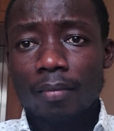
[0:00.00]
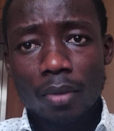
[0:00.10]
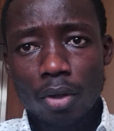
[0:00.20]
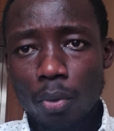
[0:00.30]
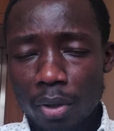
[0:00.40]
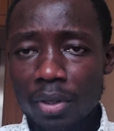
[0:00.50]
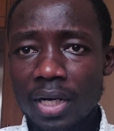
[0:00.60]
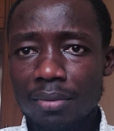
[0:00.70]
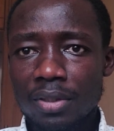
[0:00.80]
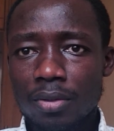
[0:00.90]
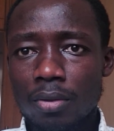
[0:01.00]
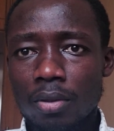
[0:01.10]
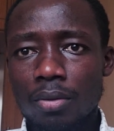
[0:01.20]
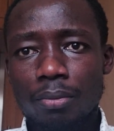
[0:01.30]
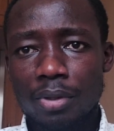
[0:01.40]
when you're done with school,
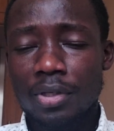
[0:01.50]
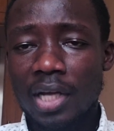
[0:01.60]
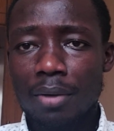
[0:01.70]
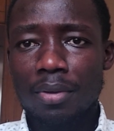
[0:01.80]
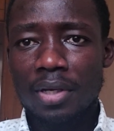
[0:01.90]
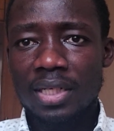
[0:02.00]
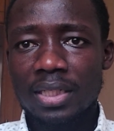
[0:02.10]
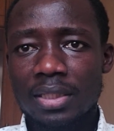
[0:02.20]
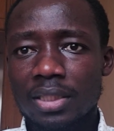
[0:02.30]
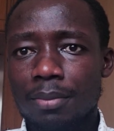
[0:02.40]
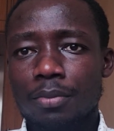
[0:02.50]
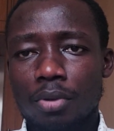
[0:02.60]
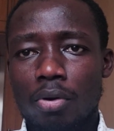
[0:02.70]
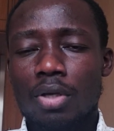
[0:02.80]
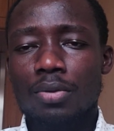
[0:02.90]
when you're done with your internship, you're
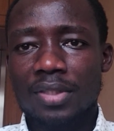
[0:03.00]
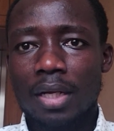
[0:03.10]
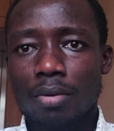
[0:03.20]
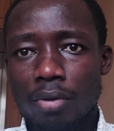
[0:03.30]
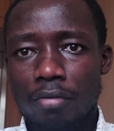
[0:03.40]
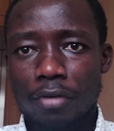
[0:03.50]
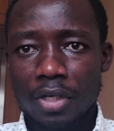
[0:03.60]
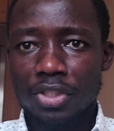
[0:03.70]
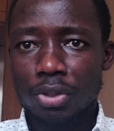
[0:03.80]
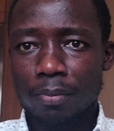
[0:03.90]
going to start looking for a job.